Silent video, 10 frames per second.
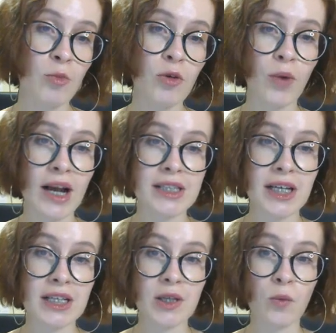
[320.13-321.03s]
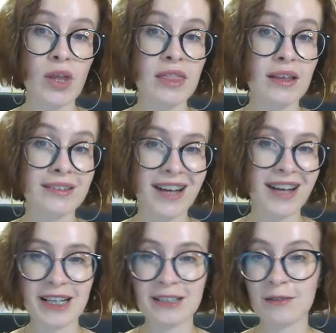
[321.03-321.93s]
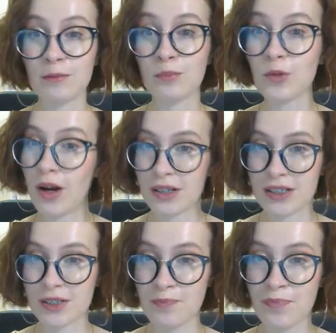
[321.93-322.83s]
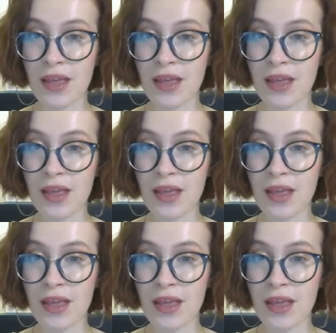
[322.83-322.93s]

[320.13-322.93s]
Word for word: provides us with 9 blocks,